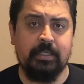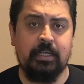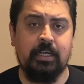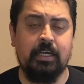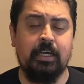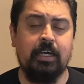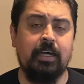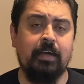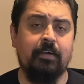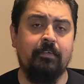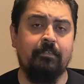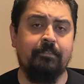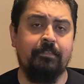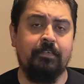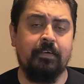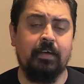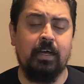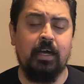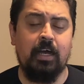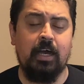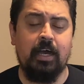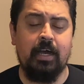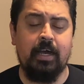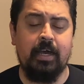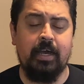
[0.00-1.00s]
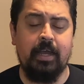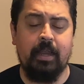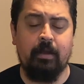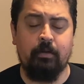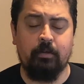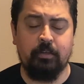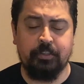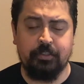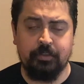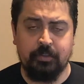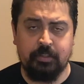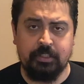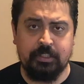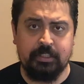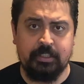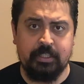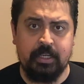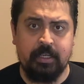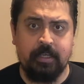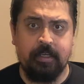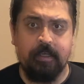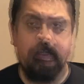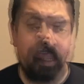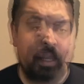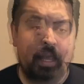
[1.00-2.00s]
of Arizona
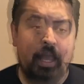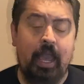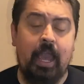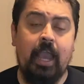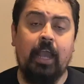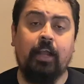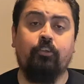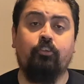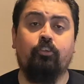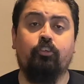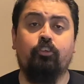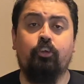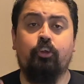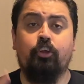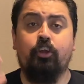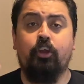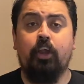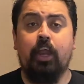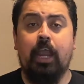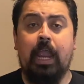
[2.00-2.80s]
State. Actor